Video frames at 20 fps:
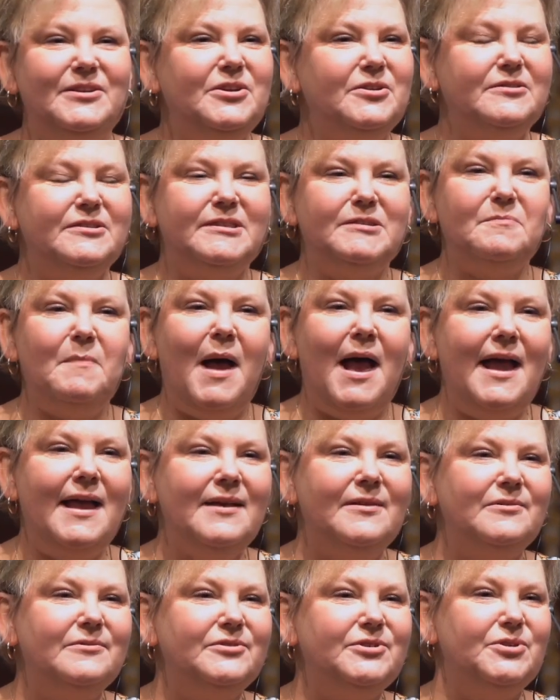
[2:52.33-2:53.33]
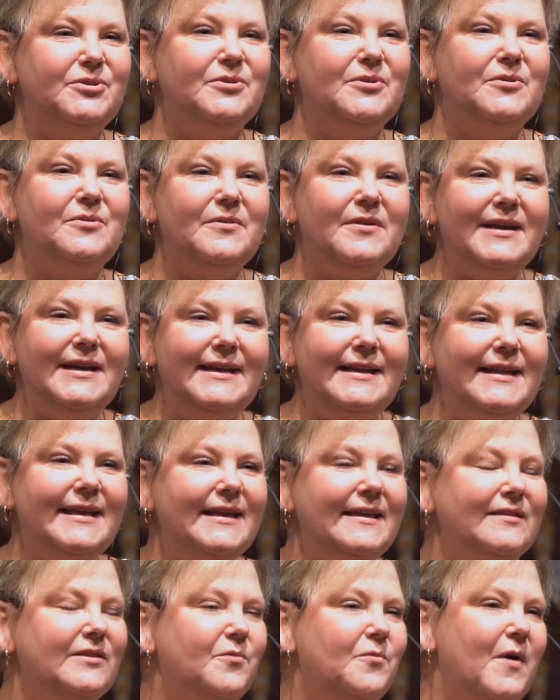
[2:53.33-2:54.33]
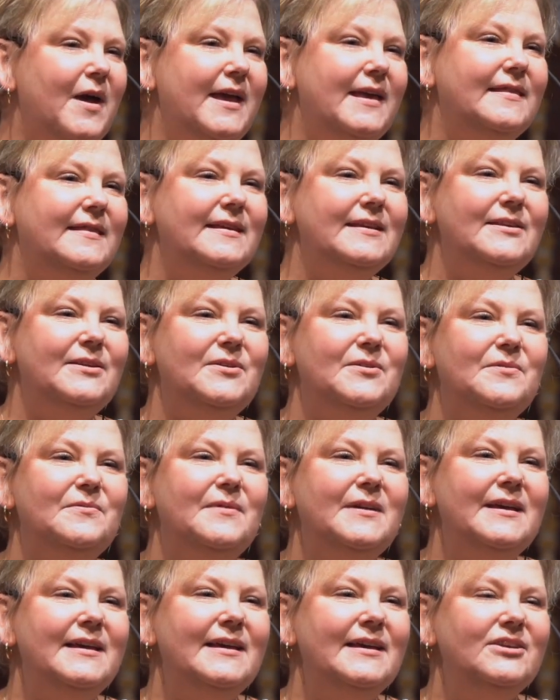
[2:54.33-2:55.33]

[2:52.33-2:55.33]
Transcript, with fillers: your smiles, your greeting, the way that you